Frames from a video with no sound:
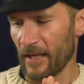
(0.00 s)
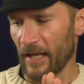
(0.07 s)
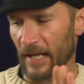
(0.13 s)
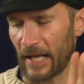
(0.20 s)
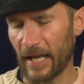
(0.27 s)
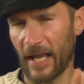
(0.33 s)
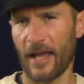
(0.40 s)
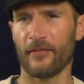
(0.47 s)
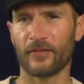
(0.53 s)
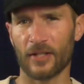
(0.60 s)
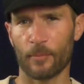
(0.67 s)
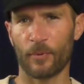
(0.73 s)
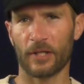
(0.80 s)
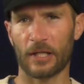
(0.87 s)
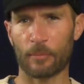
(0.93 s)
And I have
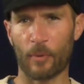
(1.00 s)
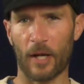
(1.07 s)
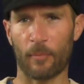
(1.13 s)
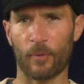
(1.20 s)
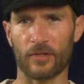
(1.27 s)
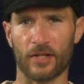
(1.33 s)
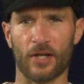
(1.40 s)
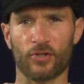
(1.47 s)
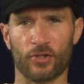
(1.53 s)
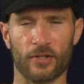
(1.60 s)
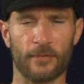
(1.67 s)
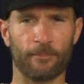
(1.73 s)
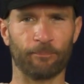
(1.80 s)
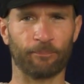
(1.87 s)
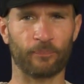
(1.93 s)
something in my
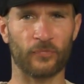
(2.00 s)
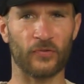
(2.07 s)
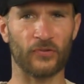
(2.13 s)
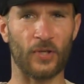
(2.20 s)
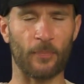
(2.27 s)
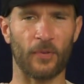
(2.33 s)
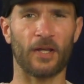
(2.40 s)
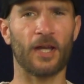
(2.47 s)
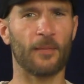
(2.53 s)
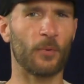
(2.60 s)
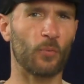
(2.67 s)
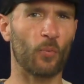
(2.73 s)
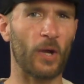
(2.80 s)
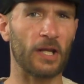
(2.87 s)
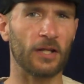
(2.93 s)
possession, something I've
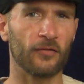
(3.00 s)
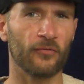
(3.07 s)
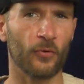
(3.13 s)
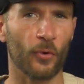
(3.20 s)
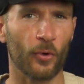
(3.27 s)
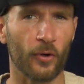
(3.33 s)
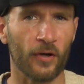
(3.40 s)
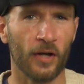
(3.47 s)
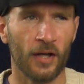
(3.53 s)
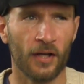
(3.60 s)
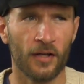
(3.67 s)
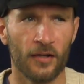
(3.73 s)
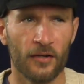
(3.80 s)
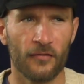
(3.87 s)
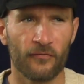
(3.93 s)
been waiting for
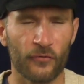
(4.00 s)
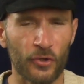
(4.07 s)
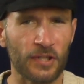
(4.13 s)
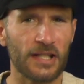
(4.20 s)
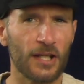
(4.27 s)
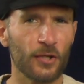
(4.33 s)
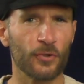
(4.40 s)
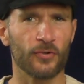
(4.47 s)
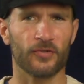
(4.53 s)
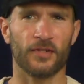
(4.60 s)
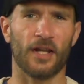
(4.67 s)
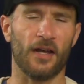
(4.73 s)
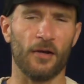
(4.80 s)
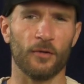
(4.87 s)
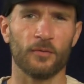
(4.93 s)
for years
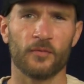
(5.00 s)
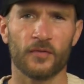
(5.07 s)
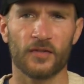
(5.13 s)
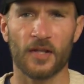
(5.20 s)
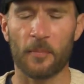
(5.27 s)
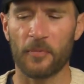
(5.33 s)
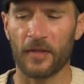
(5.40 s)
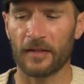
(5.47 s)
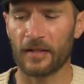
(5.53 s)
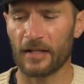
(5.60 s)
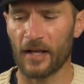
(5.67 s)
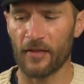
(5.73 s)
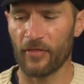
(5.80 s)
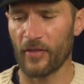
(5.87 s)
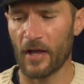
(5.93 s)
now, something that
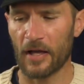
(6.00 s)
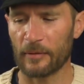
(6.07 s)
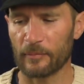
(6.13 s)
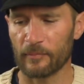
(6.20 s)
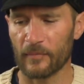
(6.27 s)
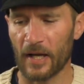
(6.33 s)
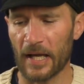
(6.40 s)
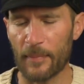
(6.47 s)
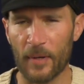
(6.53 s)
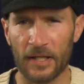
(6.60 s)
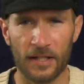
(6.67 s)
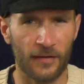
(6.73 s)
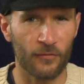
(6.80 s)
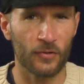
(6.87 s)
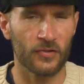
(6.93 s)
I thought I
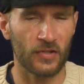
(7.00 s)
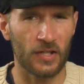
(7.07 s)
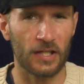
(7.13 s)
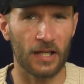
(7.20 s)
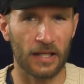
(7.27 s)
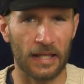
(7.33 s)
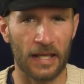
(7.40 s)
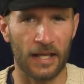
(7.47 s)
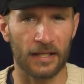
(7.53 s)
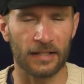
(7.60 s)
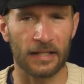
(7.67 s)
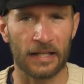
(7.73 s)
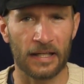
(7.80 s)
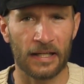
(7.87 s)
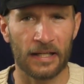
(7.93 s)
may never see
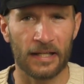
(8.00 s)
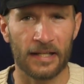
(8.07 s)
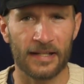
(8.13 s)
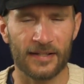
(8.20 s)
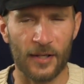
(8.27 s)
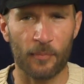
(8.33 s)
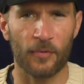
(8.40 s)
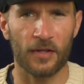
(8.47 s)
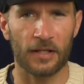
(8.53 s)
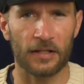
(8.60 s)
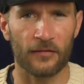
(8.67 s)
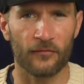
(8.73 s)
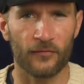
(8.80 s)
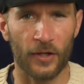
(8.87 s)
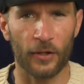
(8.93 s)
again,
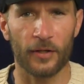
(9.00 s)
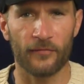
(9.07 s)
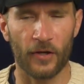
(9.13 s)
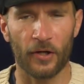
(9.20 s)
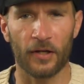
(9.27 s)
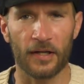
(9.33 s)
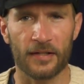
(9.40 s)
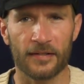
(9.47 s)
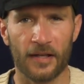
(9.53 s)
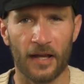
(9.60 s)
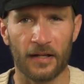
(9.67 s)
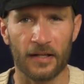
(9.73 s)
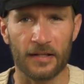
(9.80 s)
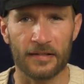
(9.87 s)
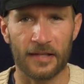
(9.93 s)
something very, very
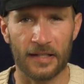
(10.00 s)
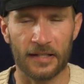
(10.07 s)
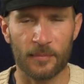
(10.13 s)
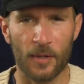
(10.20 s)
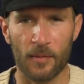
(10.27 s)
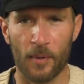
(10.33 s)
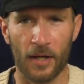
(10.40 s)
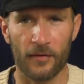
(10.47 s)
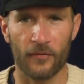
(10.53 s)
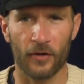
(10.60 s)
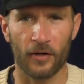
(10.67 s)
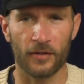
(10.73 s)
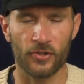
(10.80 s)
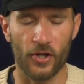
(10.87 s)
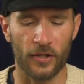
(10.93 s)
exciting sent to me by a
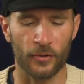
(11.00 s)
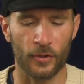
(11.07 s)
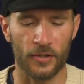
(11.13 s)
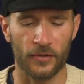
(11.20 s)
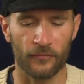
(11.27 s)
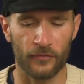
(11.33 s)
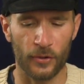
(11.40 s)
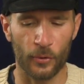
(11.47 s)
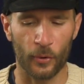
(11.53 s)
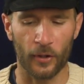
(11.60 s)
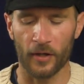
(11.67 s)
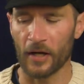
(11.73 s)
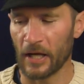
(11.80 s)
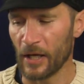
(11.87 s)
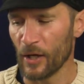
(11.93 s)
very generous
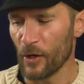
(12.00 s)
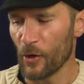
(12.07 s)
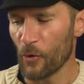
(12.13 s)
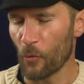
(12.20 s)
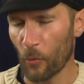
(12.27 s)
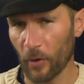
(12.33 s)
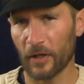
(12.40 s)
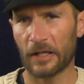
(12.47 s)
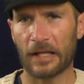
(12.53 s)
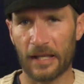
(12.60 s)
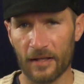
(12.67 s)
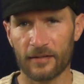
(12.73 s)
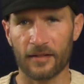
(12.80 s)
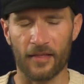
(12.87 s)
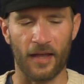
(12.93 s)
viewer. We're gonna
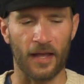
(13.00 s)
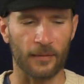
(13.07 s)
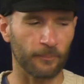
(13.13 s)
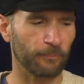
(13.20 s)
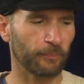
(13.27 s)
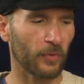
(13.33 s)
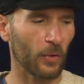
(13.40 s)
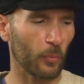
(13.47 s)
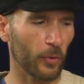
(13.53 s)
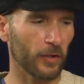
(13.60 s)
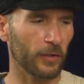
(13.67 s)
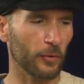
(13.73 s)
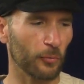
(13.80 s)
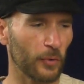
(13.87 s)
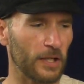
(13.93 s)
get to that. We're
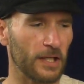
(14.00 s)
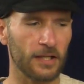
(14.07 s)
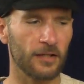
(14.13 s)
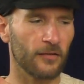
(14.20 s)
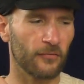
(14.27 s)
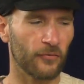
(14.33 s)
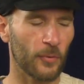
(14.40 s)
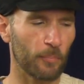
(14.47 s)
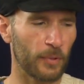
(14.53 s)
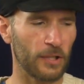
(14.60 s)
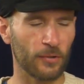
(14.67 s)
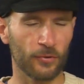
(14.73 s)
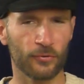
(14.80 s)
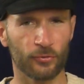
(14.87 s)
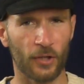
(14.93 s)
going to read from
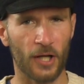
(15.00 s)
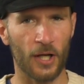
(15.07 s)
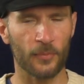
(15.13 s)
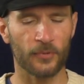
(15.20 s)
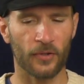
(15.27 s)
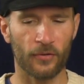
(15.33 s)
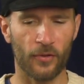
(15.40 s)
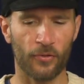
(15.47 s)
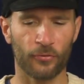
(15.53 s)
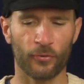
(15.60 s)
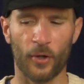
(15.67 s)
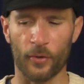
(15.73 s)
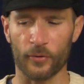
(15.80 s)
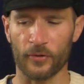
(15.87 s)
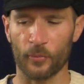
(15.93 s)
Peter Straub's The
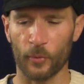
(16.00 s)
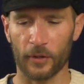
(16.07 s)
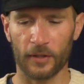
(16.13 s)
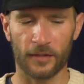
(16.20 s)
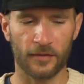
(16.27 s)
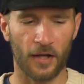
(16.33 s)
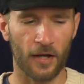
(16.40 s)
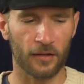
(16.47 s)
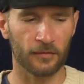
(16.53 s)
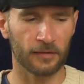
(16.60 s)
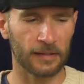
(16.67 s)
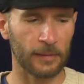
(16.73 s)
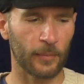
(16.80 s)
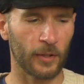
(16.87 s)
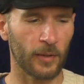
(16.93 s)
Throat. We're going to talk a
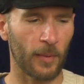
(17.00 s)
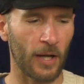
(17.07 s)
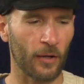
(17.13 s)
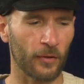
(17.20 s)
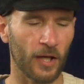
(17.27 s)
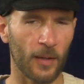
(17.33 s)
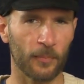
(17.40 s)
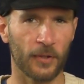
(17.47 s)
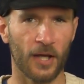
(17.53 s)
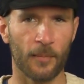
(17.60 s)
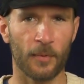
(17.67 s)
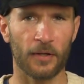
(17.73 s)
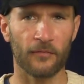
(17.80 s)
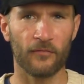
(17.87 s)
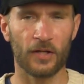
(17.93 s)
little bit about
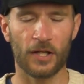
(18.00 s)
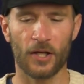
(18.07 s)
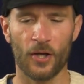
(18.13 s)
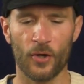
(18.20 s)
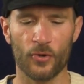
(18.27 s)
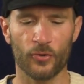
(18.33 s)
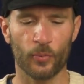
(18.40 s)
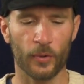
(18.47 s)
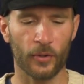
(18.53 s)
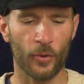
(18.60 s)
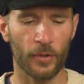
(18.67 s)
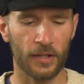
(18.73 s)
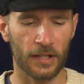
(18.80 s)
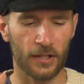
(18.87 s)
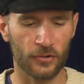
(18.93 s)
upcoming videos. We're
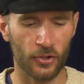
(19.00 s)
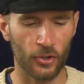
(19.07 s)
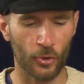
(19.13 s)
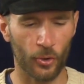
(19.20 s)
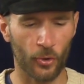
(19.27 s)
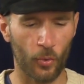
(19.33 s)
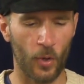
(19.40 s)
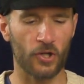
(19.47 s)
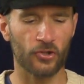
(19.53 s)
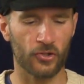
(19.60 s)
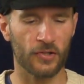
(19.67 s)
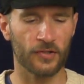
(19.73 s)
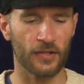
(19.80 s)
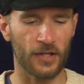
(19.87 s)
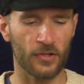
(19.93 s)
going to get to your
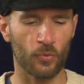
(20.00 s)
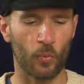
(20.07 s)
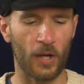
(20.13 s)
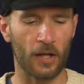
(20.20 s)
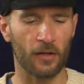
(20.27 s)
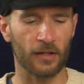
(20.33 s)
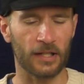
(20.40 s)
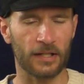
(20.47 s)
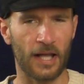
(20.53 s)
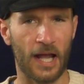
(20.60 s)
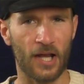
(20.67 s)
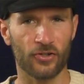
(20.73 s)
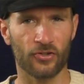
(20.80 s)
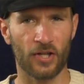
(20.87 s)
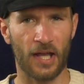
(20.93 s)
questions as well in
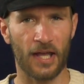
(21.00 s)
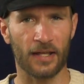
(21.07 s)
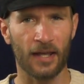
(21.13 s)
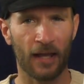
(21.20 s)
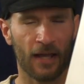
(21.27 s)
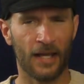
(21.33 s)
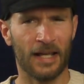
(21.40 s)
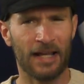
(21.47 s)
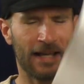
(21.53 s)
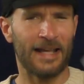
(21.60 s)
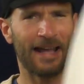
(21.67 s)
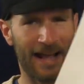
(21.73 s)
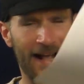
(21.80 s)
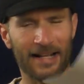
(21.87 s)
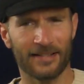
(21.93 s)
hashtag
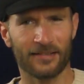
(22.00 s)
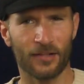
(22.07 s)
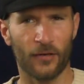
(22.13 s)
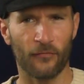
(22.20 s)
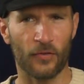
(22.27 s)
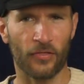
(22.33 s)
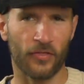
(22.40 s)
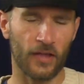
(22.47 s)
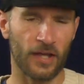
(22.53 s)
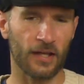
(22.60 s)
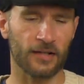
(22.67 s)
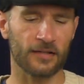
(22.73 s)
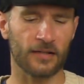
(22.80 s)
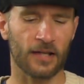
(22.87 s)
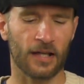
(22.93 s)
Ask Stuff and
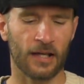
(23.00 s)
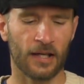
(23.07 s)
Things.